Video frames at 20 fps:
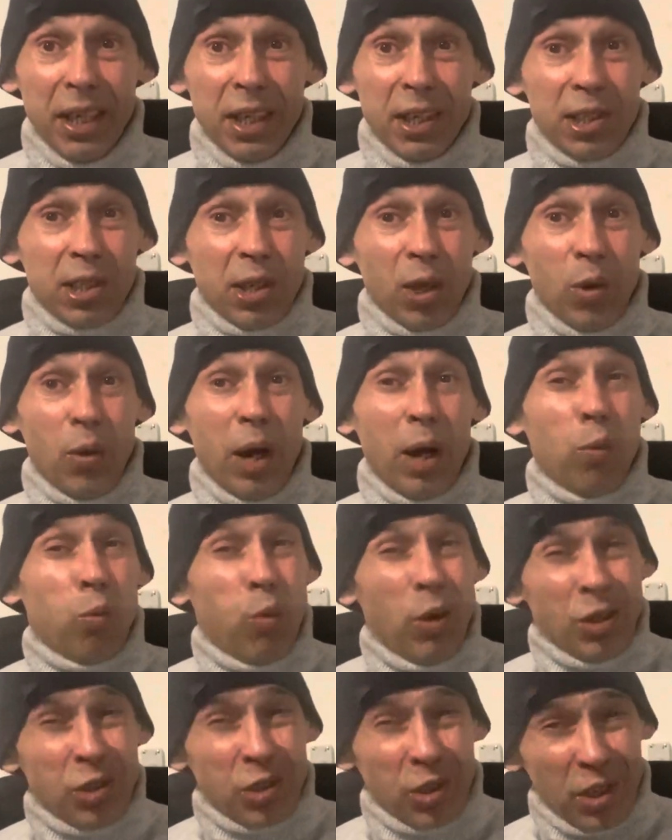So I
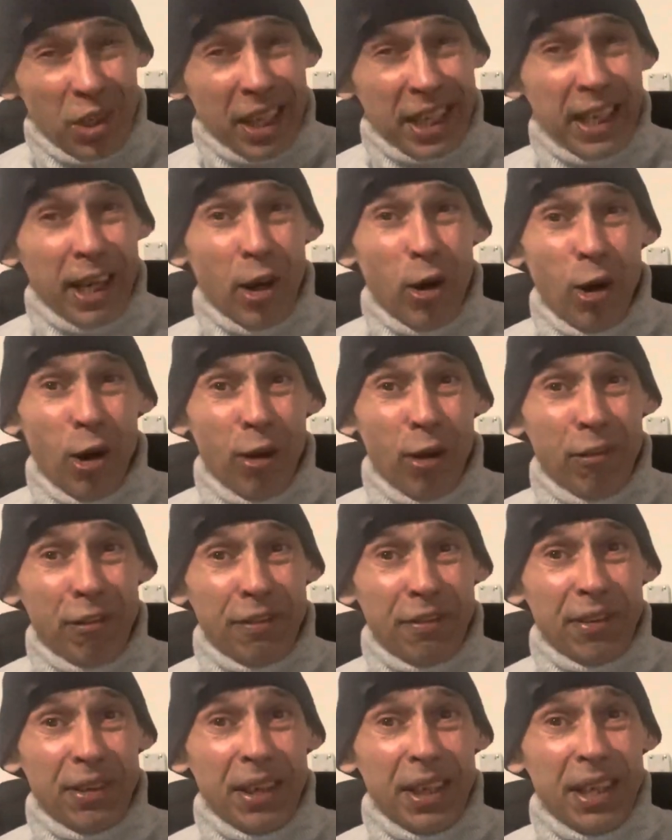was going to get
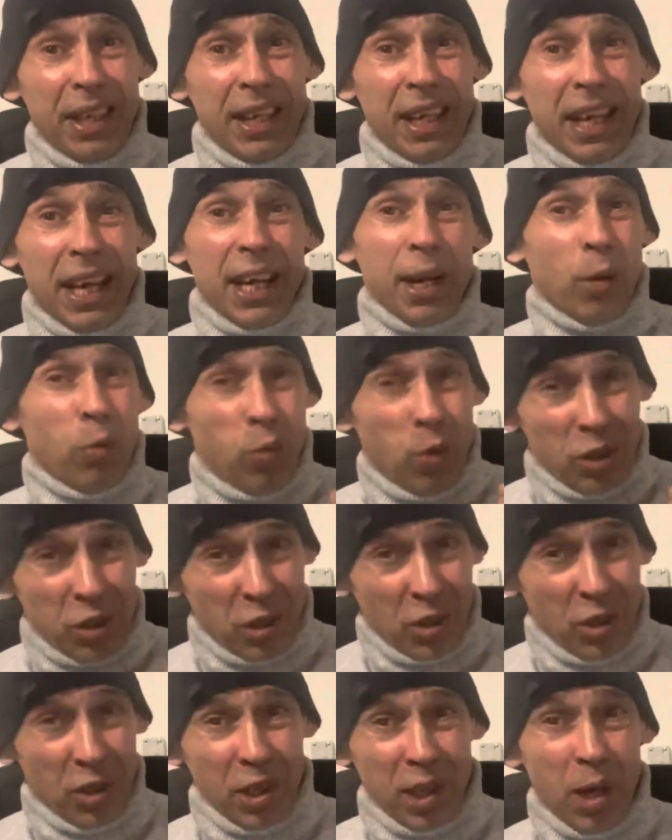off and I was
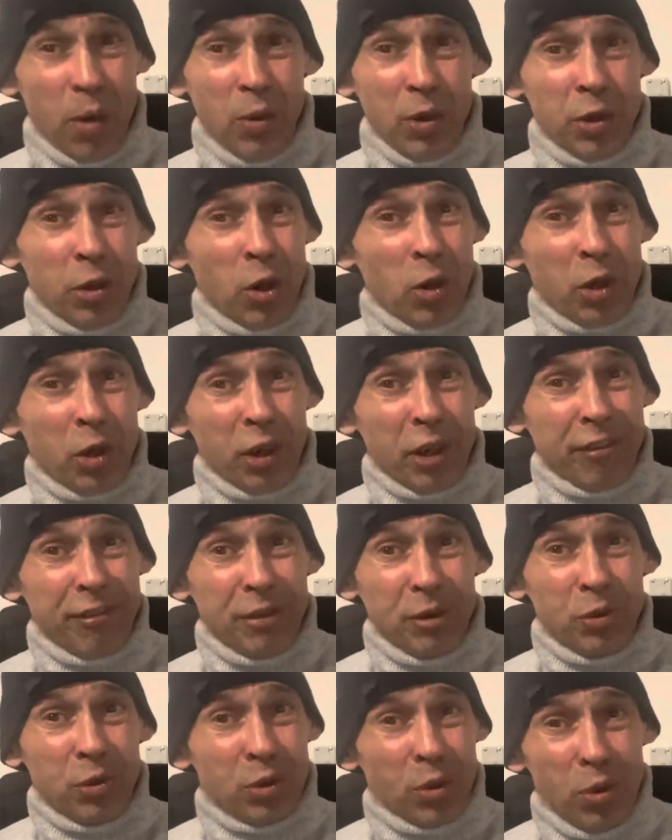going to go and knock on a
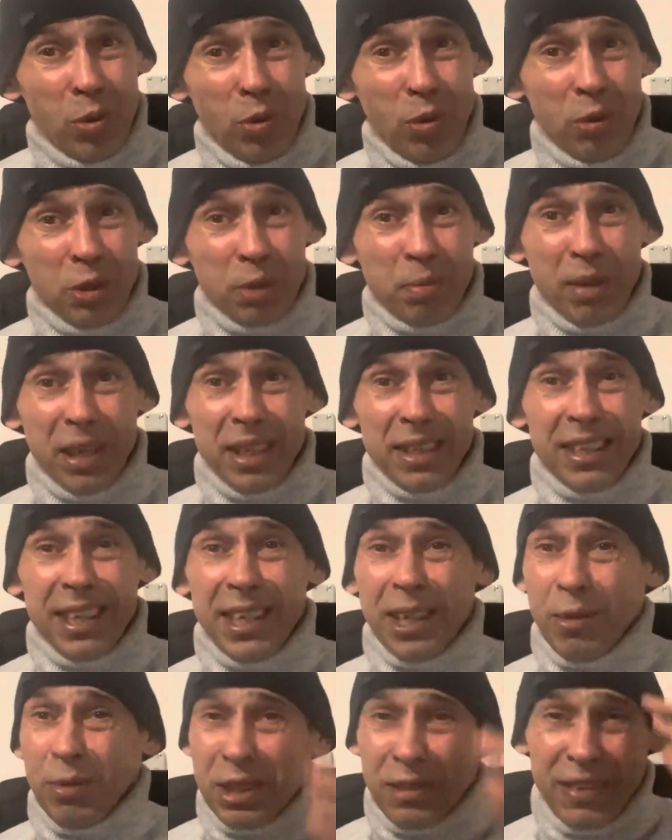few doors, but then
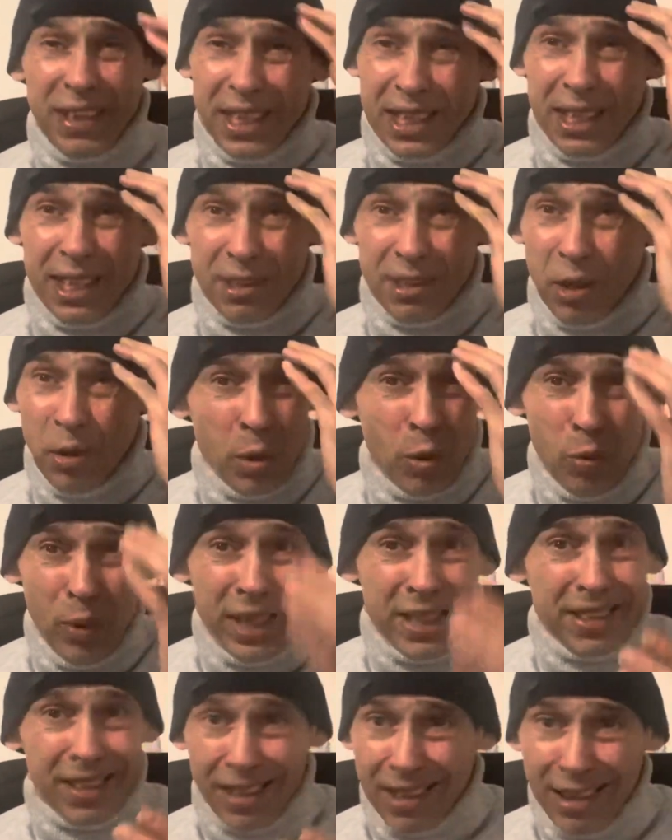I was thinking, I don't know where
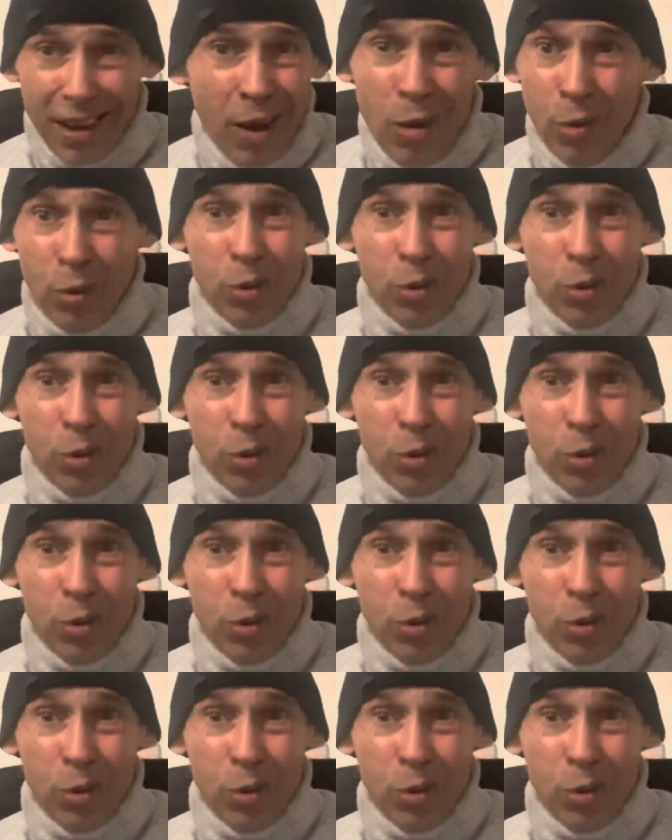to go